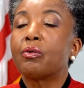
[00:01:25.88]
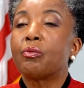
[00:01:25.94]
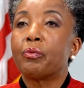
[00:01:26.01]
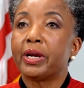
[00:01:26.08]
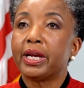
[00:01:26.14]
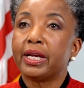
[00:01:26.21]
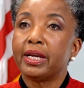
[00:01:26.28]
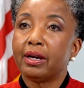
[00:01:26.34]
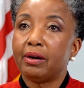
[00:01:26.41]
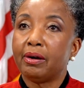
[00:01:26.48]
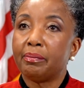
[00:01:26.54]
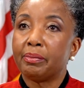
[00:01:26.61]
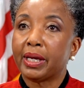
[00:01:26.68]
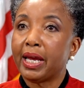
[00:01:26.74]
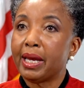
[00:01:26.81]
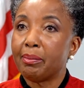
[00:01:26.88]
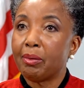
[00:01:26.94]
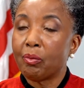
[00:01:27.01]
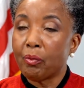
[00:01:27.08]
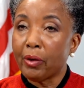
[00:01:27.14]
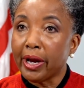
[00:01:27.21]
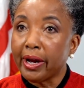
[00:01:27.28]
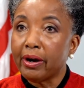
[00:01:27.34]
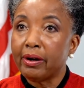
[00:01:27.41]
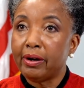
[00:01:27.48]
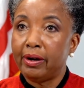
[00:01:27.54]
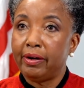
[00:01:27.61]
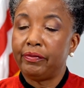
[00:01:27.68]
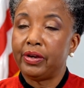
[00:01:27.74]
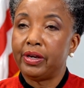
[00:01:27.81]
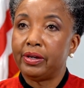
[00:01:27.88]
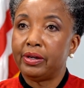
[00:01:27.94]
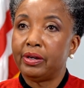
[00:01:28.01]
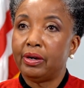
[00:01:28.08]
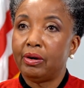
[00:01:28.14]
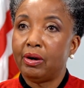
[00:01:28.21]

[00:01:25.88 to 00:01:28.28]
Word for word: We uh, became aware of it